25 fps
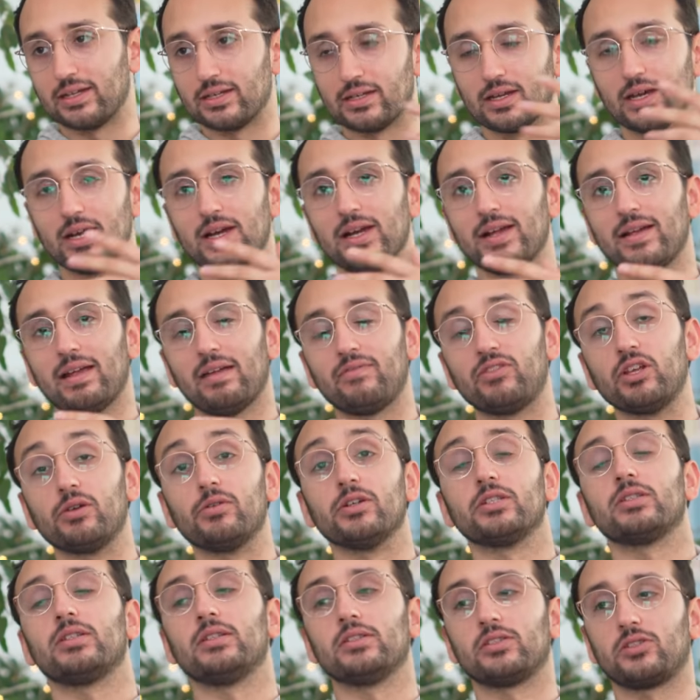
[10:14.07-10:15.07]
And if there
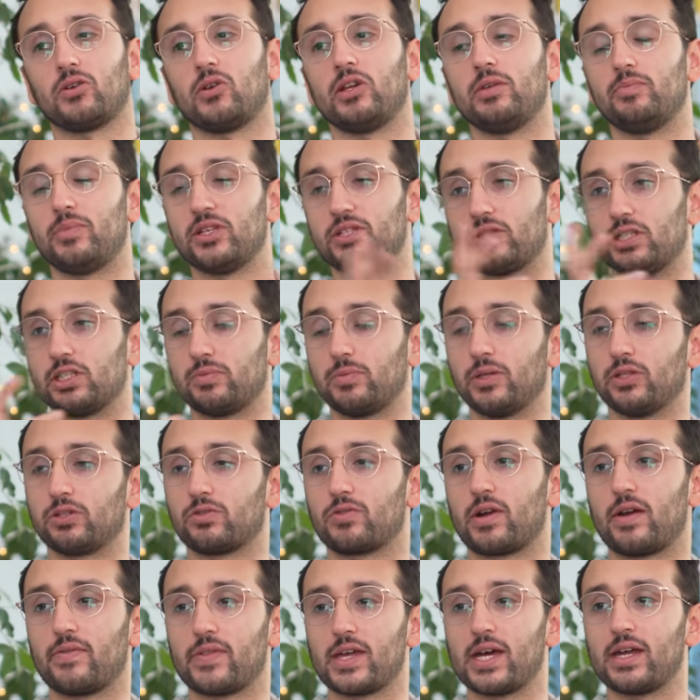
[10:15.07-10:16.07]
isn't a solid business built
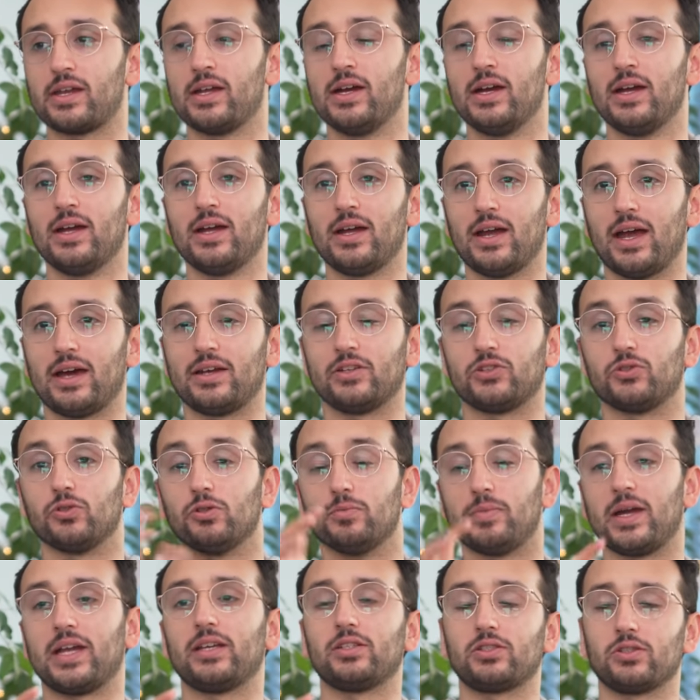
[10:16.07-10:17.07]
around that, and it's
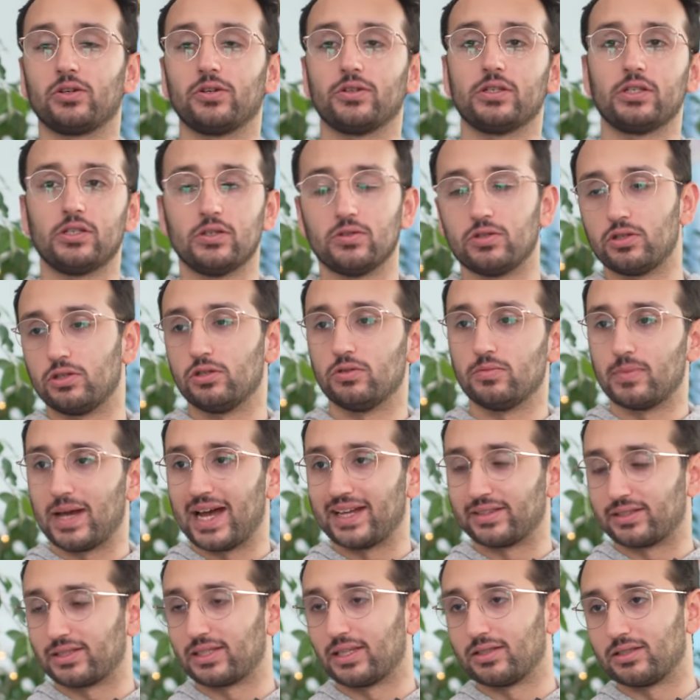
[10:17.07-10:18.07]
all based on YouTube
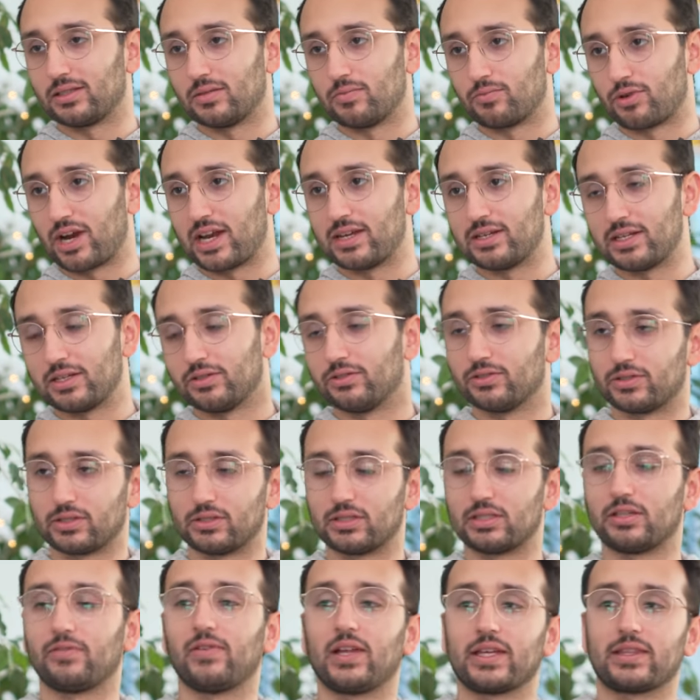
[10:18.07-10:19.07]
AdSense and brand deals
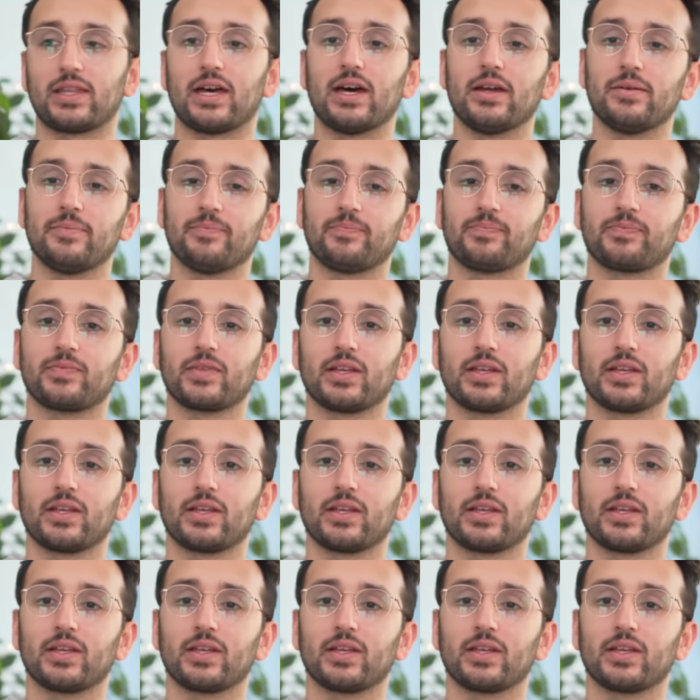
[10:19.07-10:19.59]
and stuff like that,